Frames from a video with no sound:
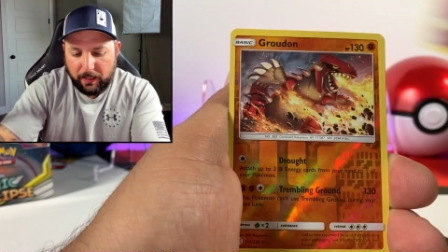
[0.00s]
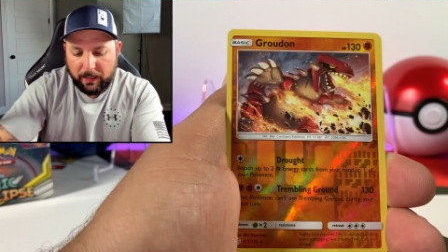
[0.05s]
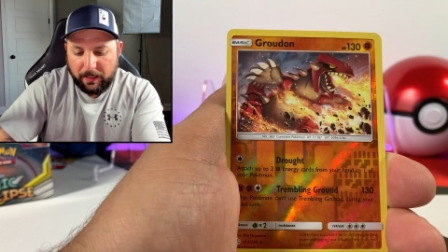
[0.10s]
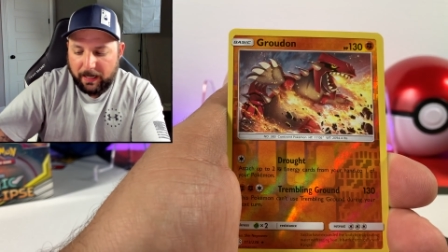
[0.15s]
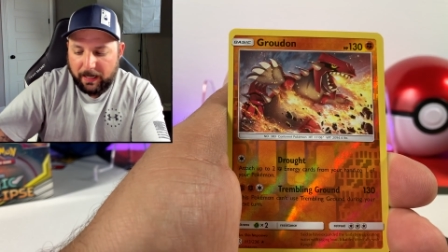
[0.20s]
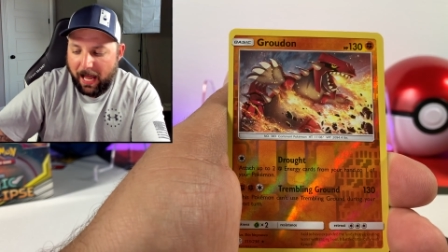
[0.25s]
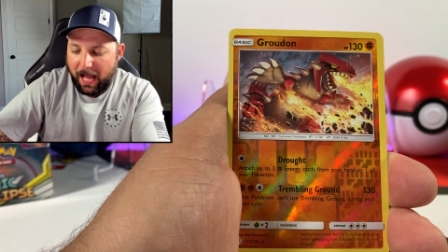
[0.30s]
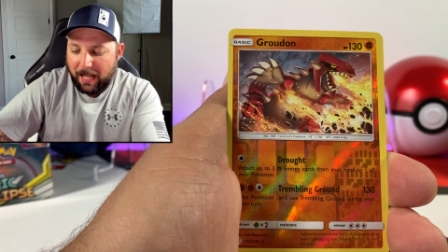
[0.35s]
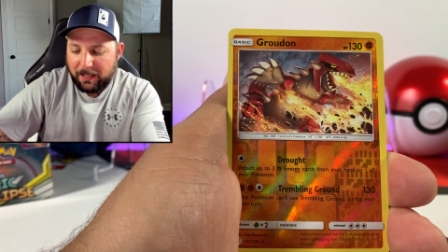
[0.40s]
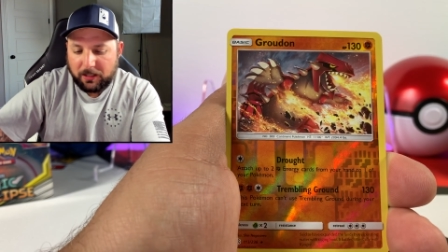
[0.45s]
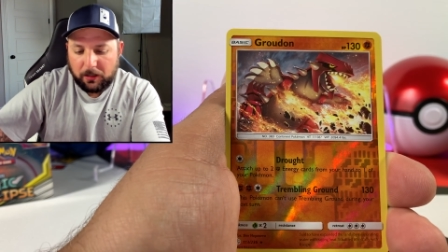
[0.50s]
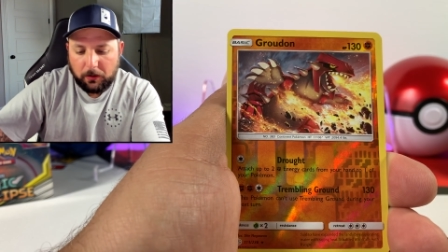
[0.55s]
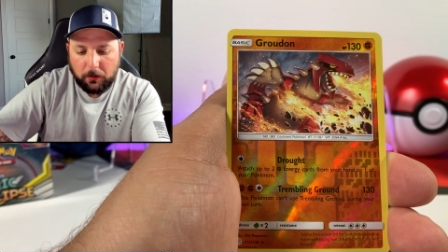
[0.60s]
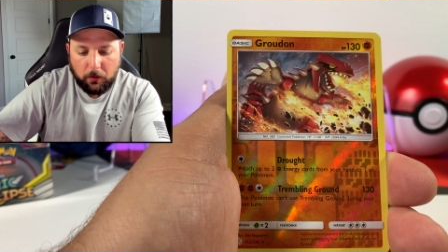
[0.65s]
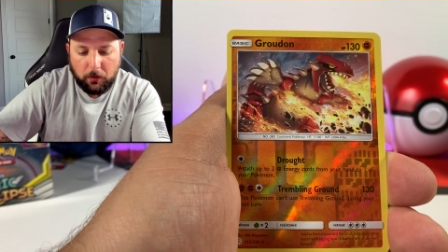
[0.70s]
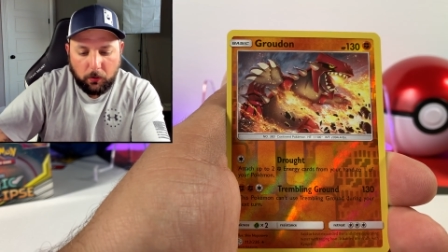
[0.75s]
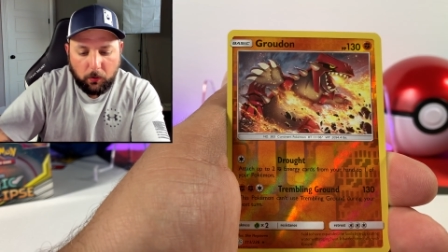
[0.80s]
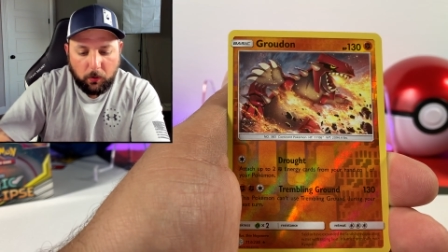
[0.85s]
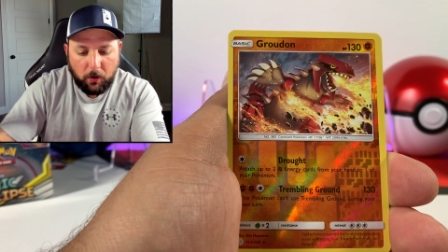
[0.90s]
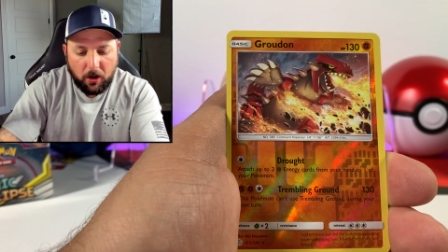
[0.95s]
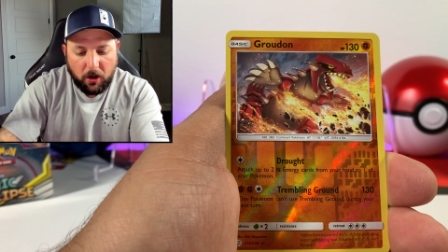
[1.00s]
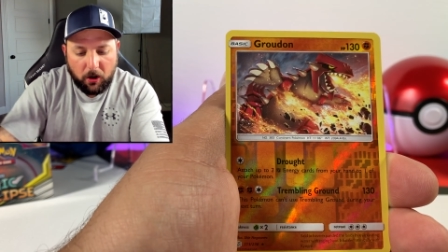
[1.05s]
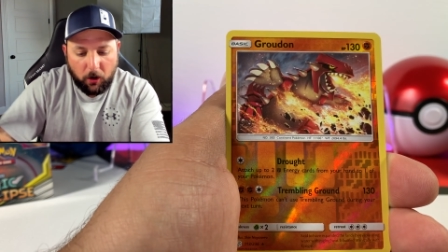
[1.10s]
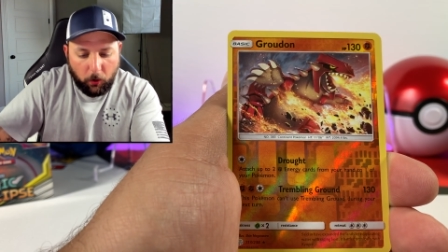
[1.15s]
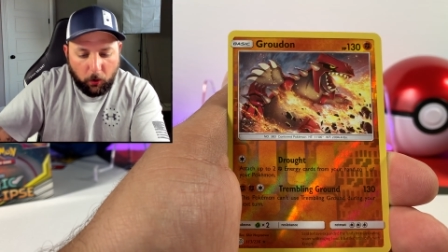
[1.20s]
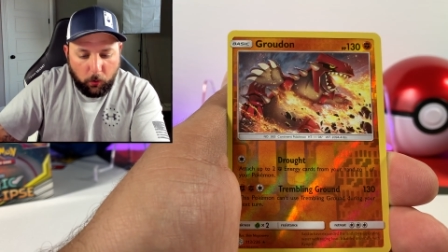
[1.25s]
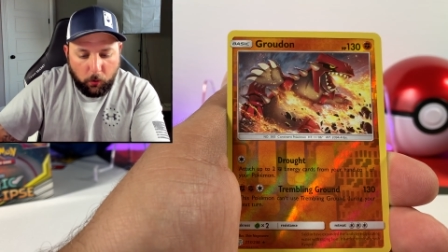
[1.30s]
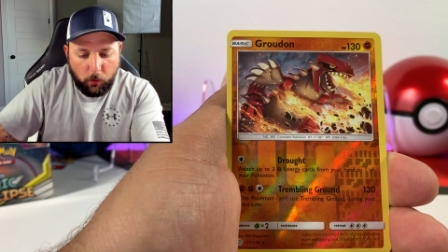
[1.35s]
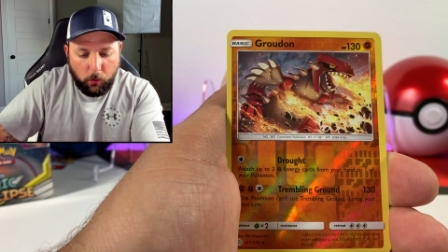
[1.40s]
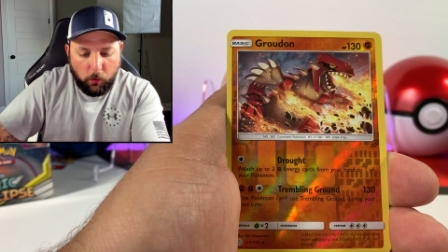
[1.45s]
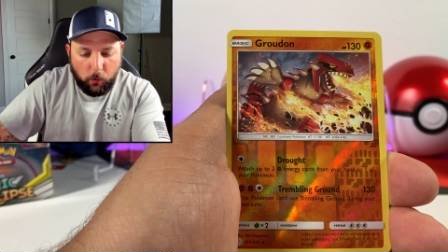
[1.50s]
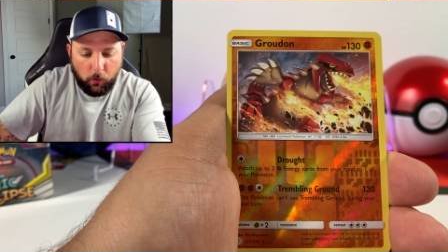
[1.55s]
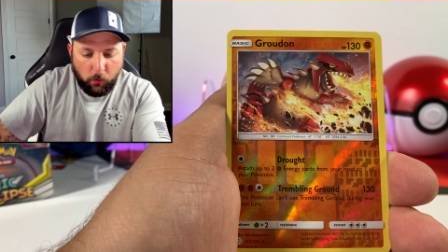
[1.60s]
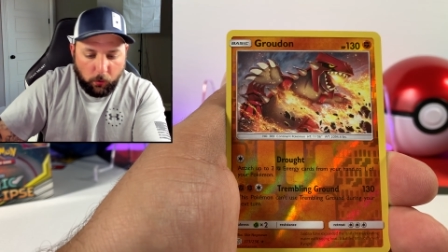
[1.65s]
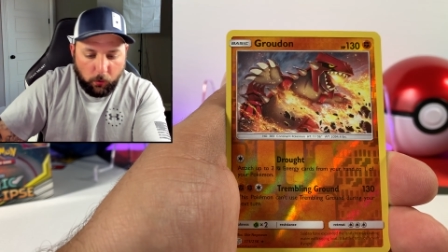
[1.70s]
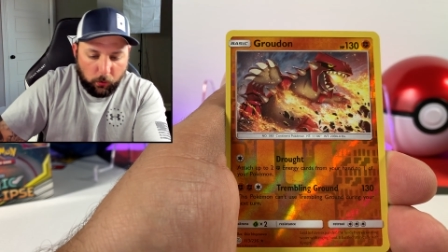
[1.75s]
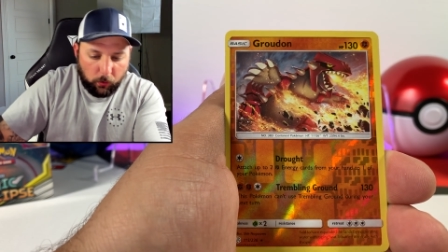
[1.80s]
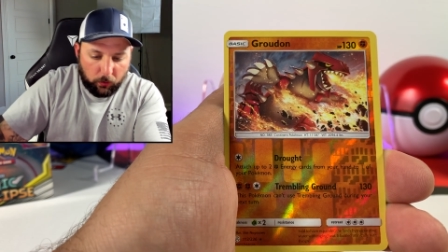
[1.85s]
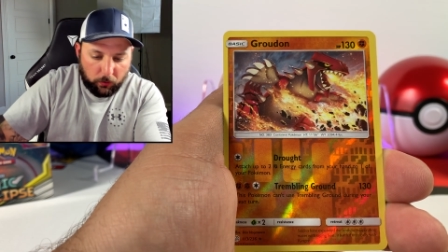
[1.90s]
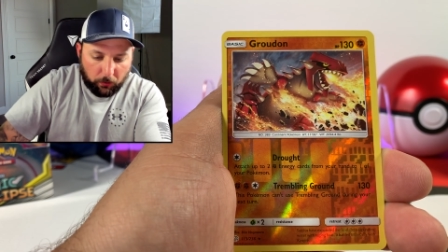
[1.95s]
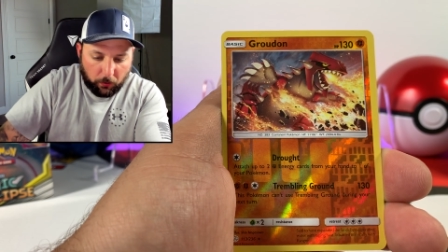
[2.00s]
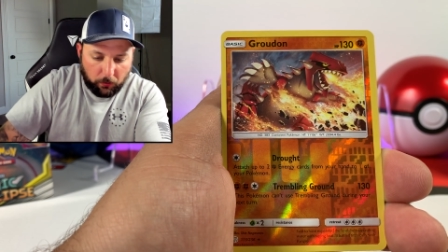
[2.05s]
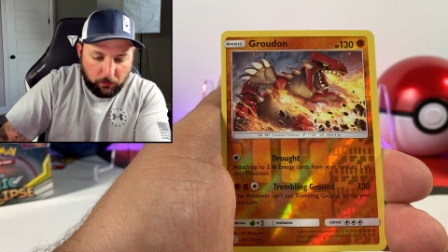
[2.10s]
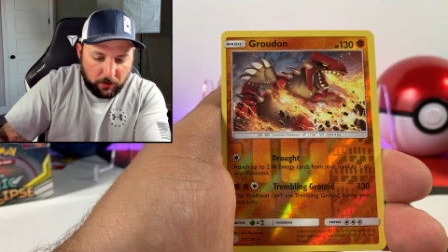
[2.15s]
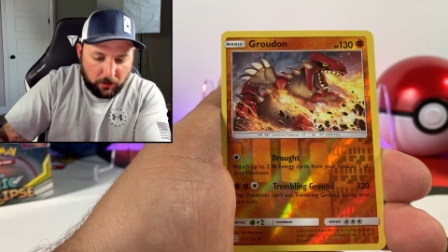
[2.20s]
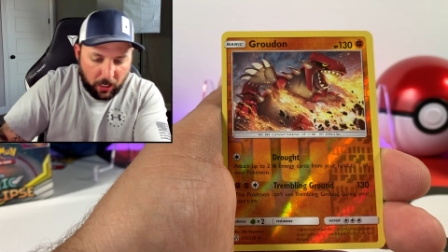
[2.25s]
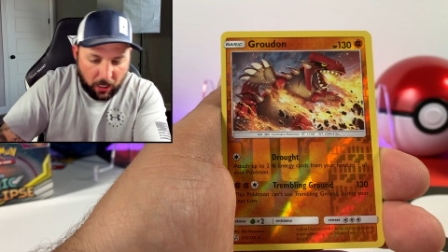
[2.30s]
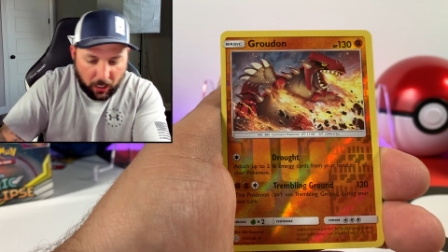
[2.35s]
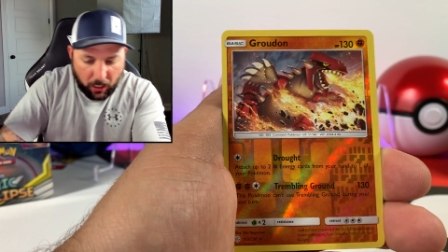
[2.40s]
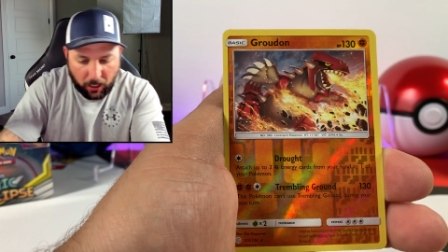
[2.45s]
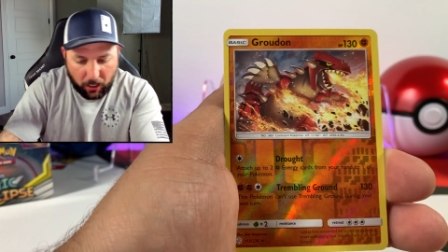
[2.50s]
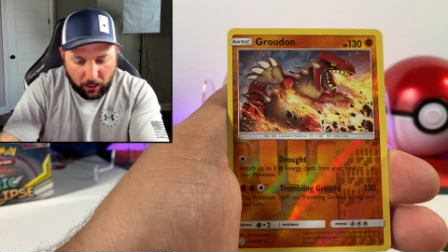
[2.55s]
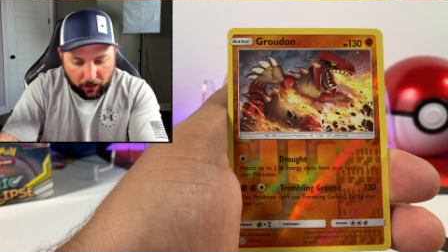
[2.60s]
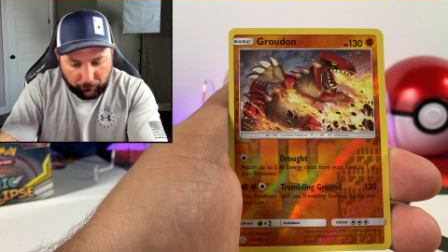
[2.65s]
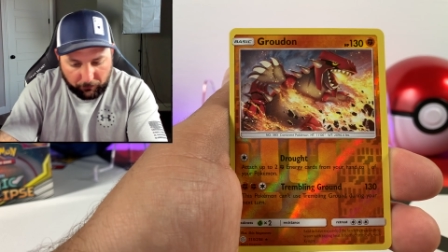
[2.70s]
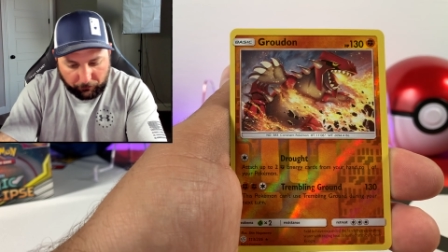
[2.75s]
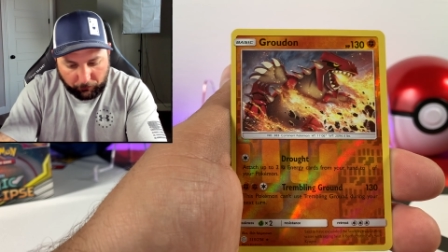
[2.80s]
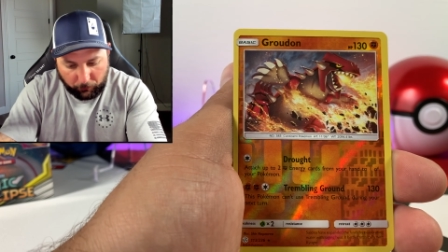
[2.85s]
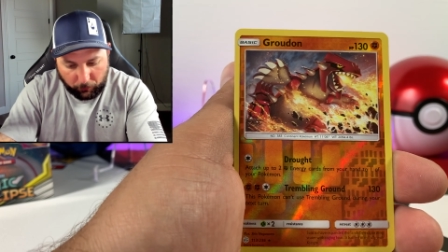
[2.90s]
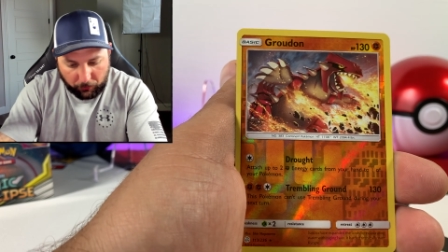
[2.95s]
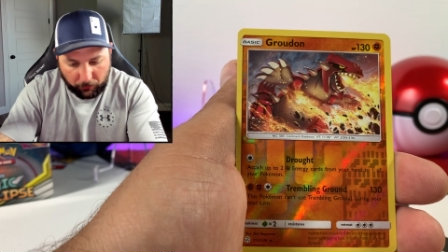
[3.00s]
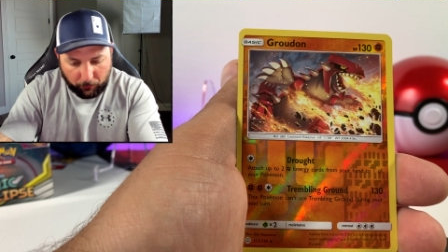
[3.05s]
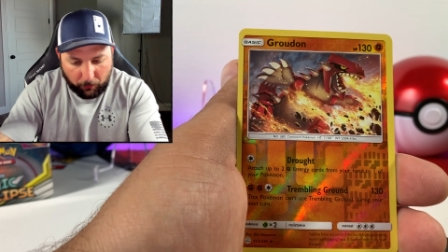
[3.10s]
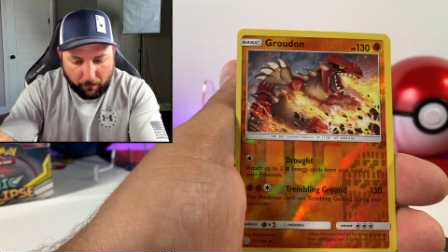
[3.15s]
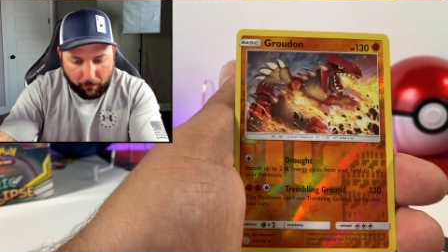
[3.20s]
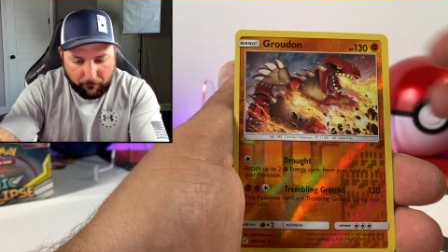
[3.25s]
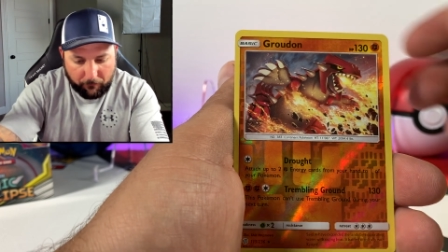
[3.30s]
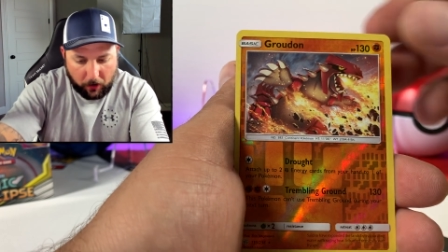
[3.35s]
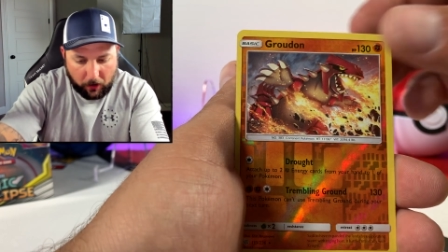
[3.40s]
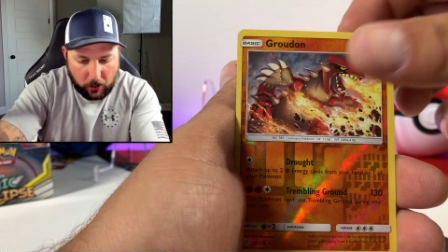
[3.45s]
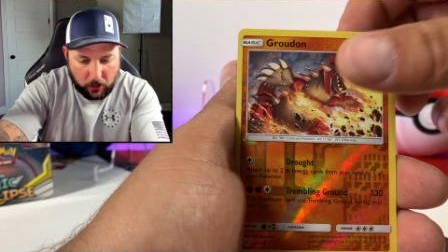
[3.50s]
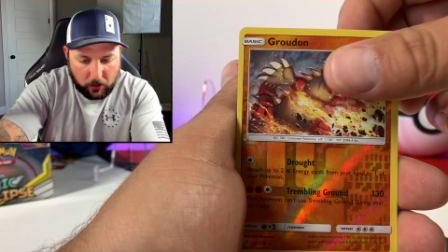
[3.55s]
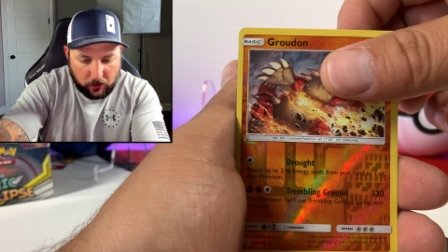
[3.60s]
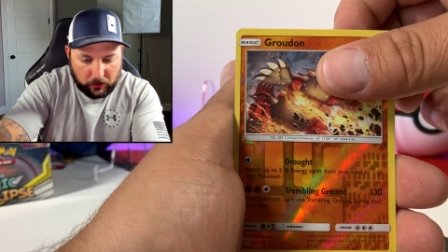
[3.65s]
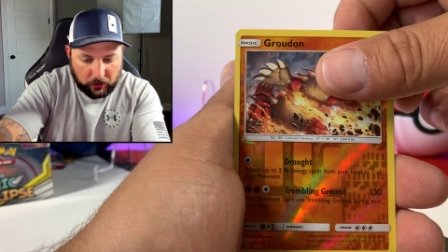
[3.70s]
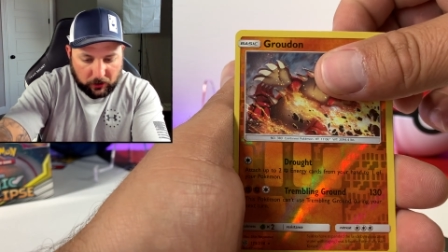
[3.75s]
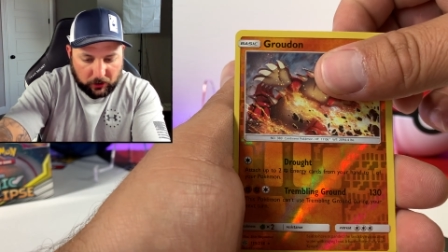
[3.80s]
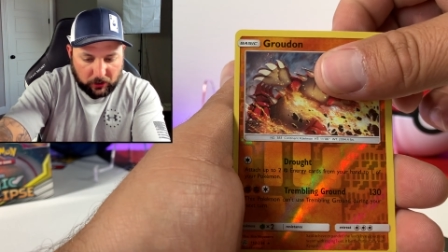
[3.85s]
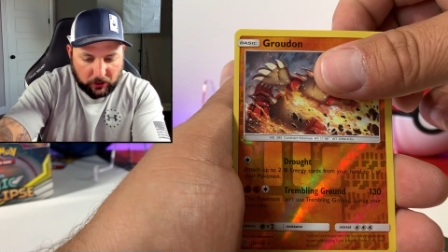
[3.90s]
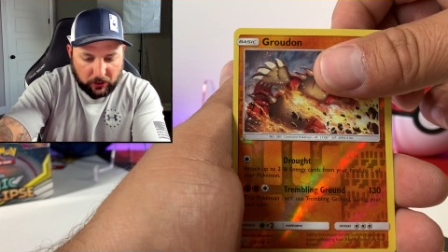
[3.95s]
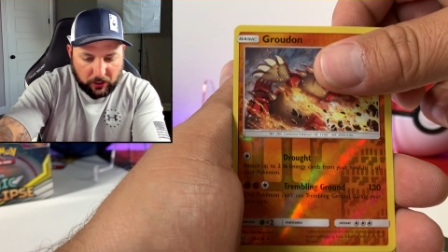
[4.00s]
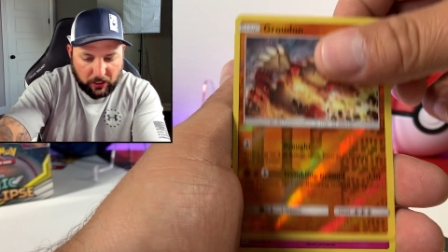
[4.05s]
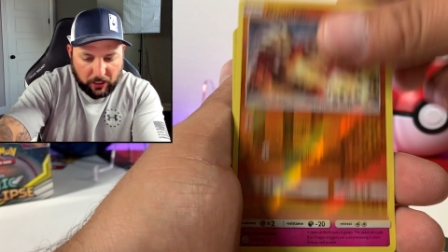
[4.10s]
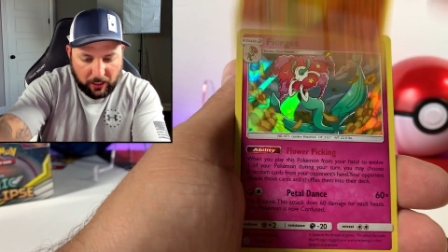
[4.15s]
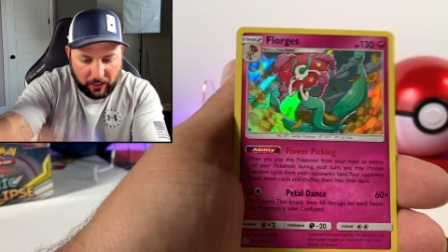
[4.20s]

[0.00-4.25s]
Natu. Ooh, Groudon for the reverse.